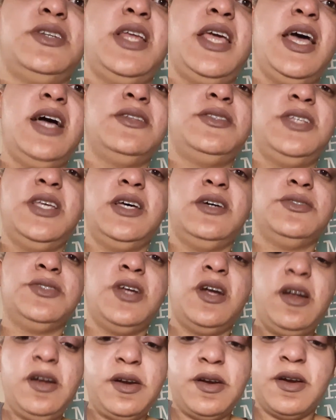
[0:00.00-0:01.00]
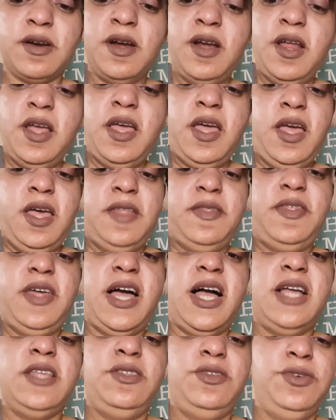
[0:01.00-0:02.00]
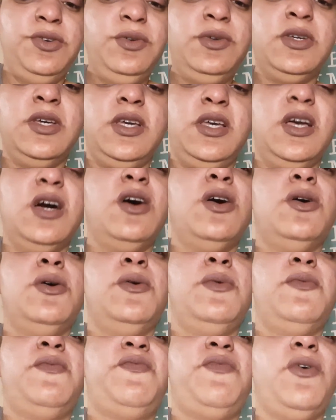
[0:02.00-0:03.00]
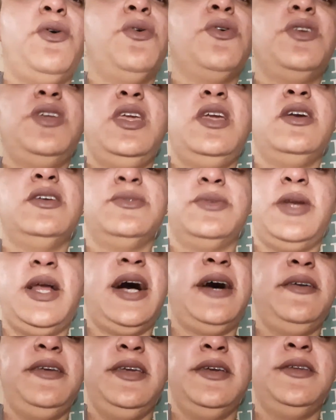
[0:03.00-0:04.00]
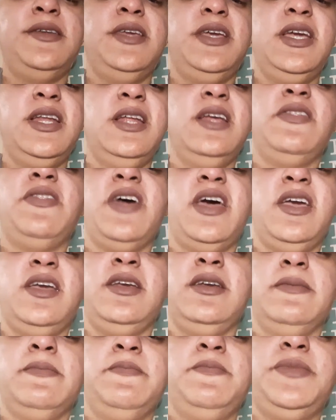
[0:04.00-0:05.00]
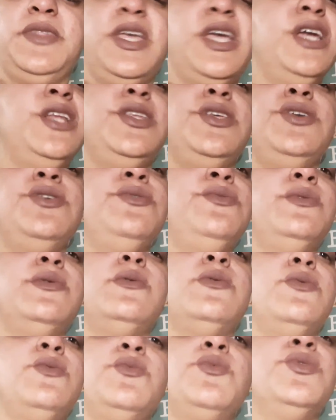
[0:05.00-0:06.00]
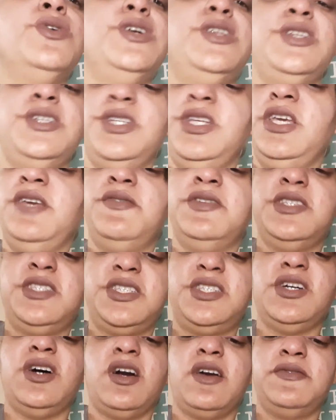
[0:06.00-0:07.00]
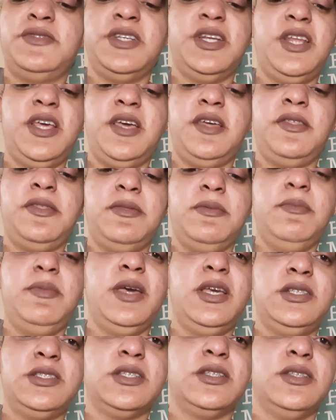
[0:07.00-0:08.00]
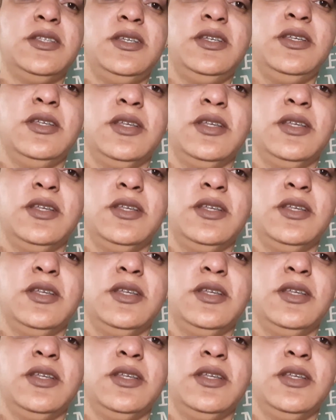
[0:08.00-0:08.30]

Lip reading: Now tells her that you could go 4 years without eating anything and you wouldn't even starve to death, basically.